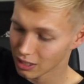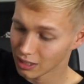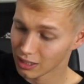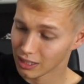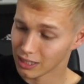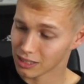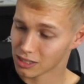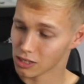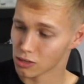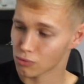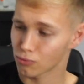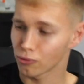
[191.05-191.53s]

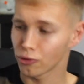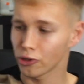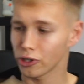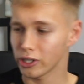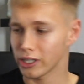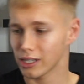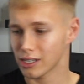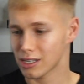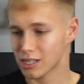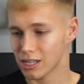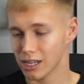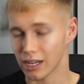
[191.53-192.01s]
It's this really
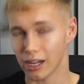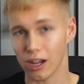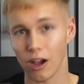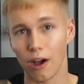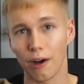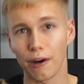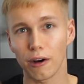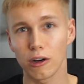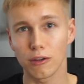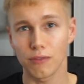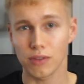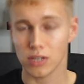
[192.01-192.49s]
sick
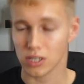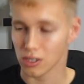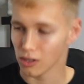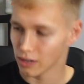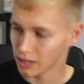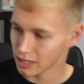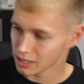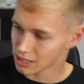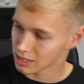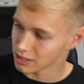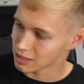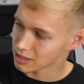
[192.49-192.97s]

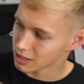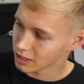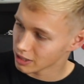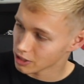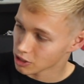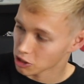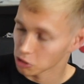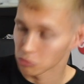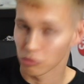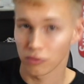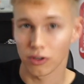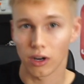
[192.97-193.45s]
oversized
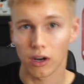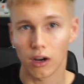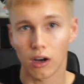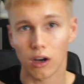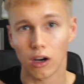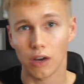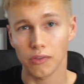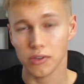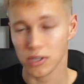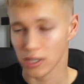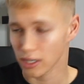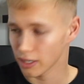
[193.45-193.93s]
t-shirt with a
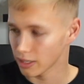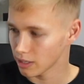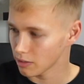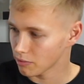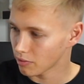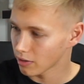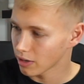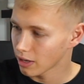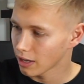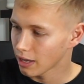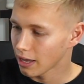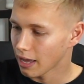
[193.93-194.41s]
half
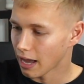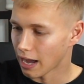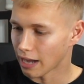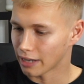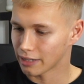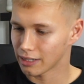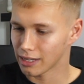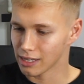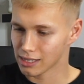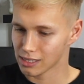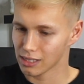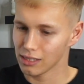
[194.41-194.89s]
sleeve
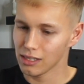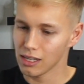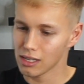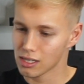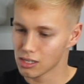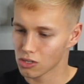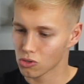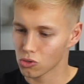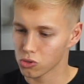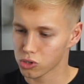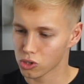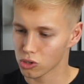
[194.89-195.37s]
and it's in this
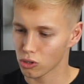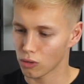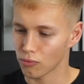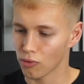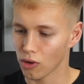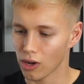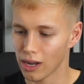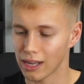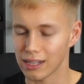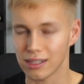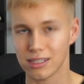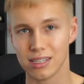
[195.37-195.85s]
sort of
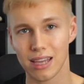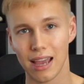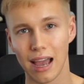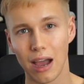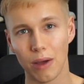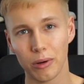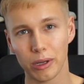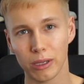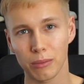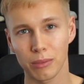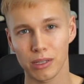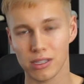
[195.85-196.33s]
like
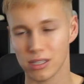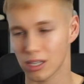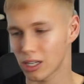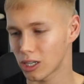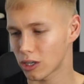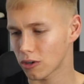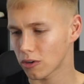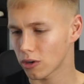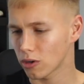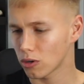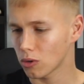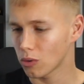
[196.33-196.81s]
toweling
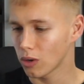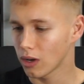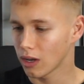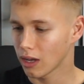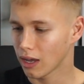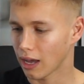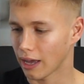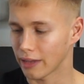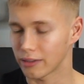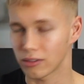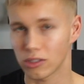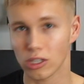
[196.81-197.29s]
material
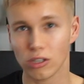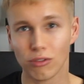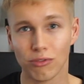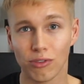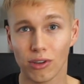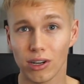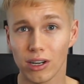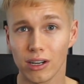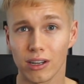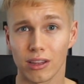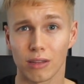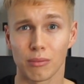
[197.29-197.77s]
and just
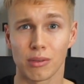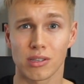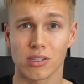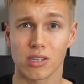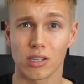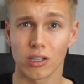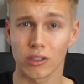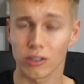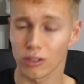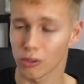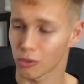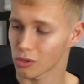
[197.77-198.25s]
feeling that the
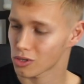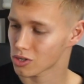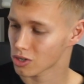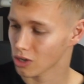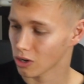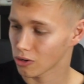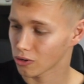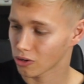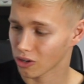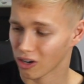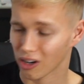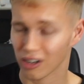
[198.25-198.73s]
material is
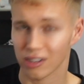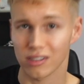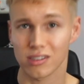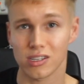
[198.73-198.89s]
so good. I can